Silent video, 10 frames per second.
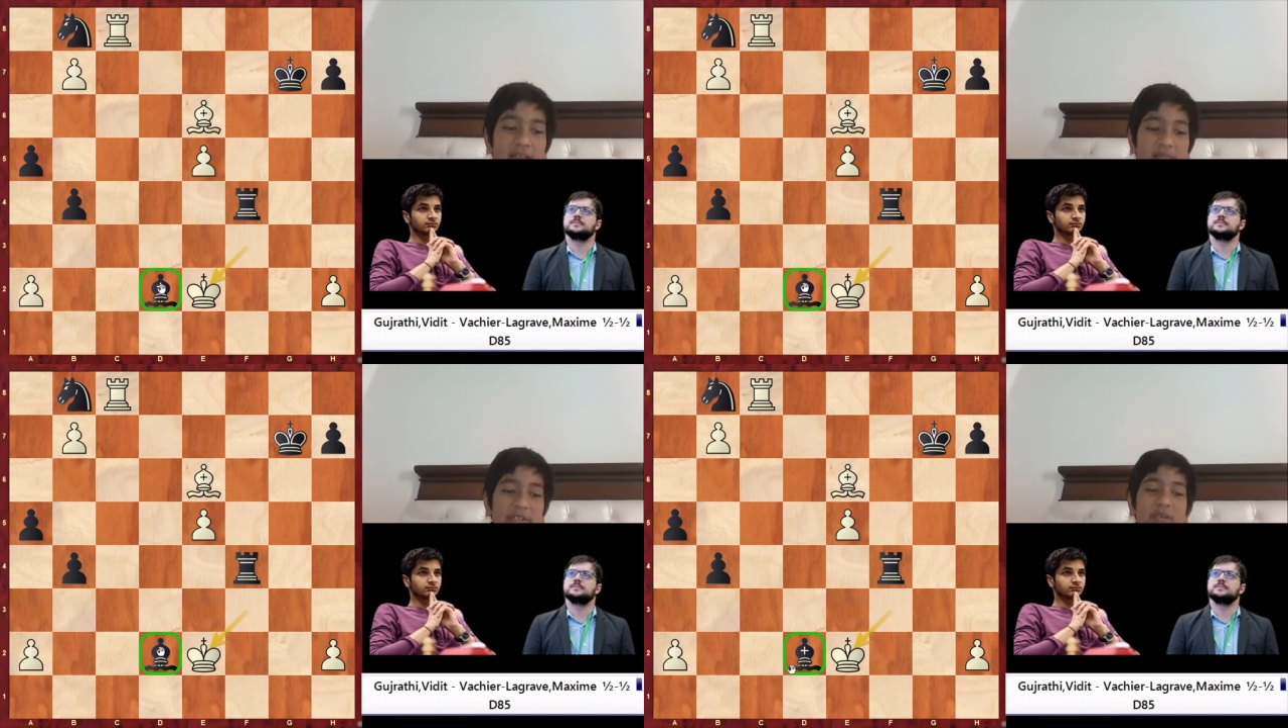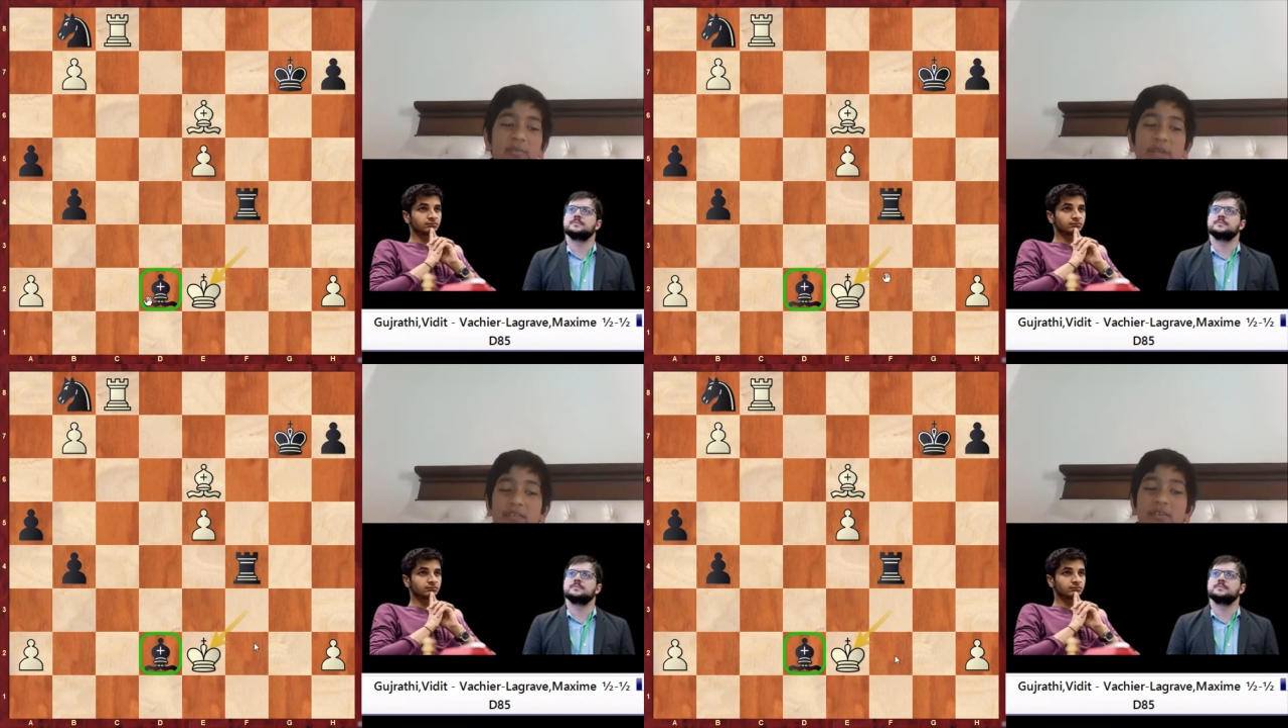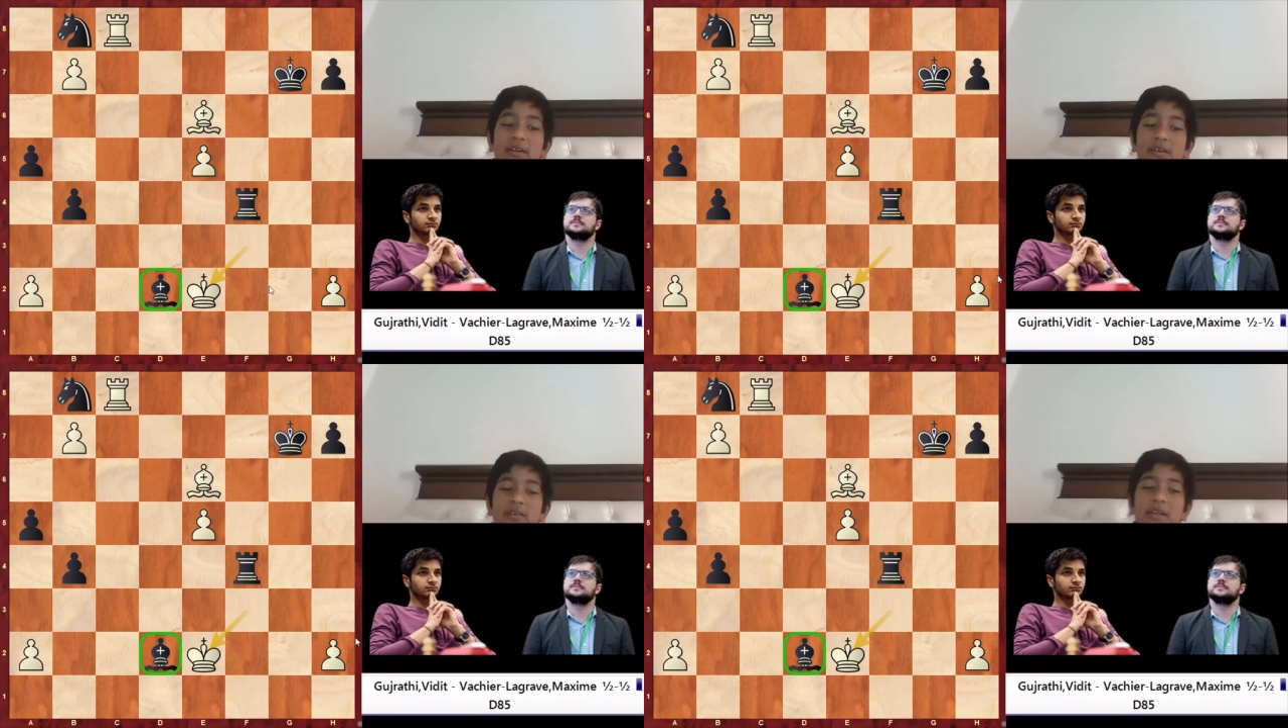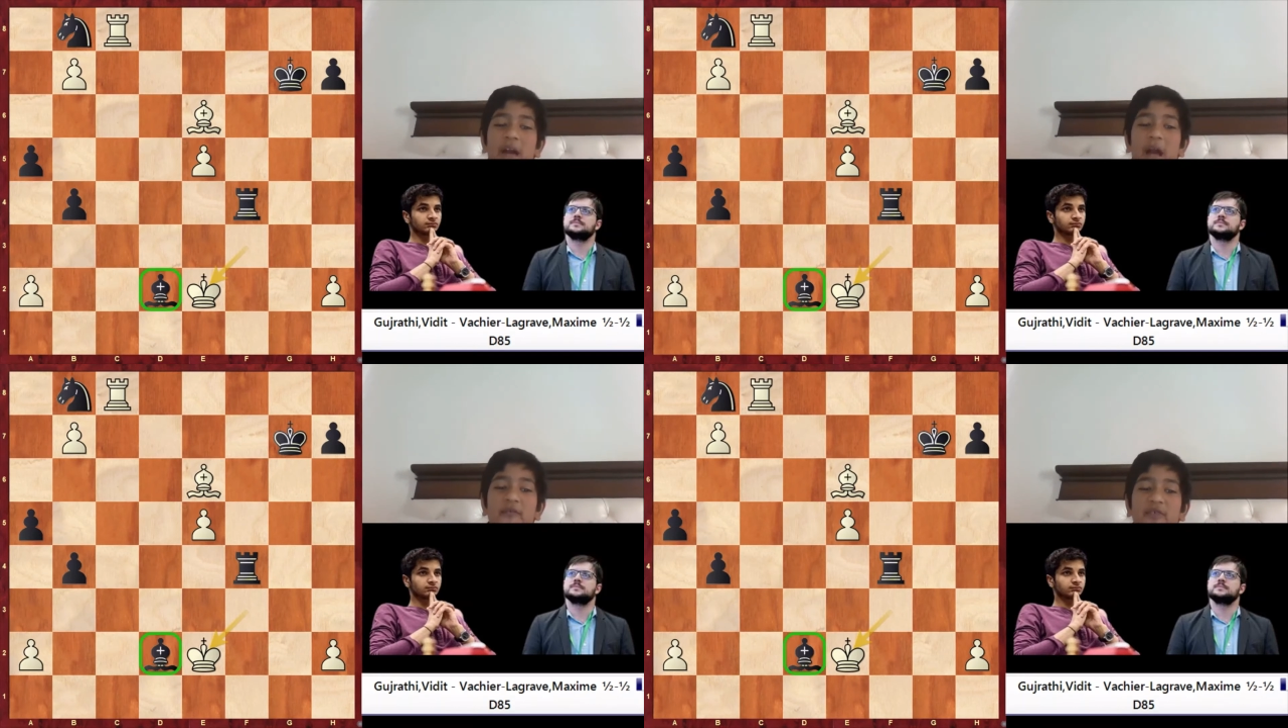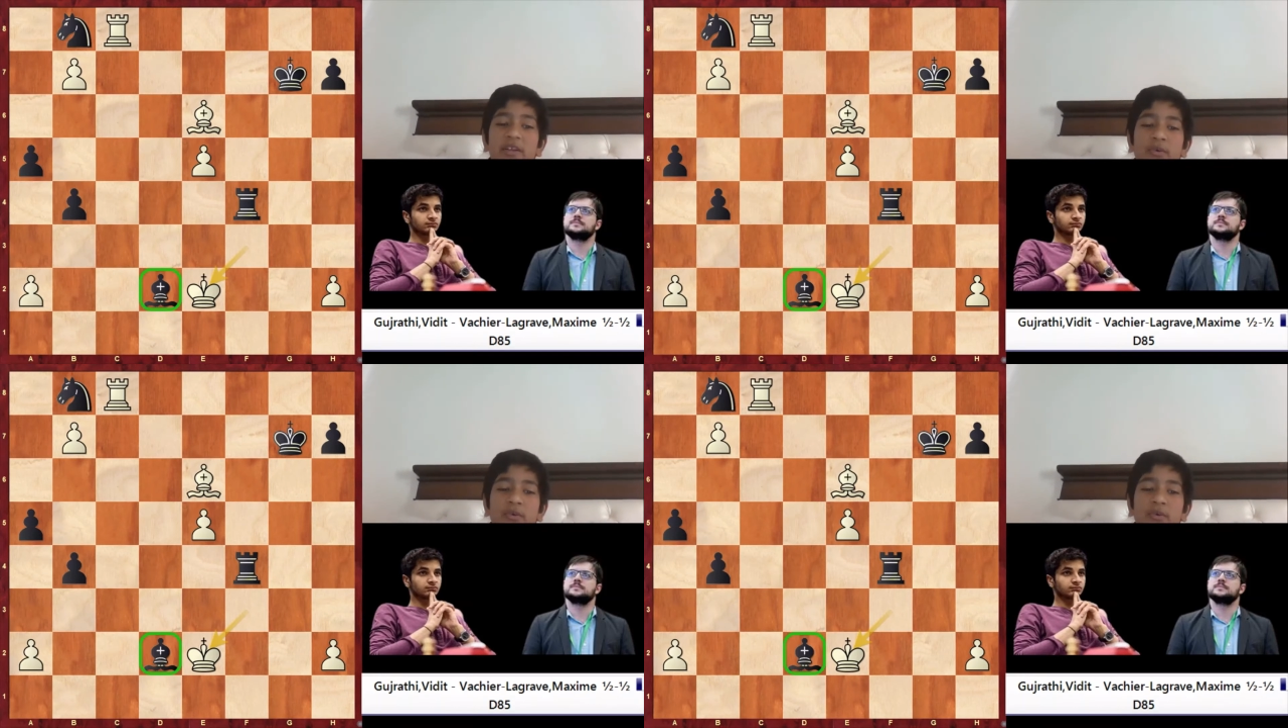this bishop doesn't really have any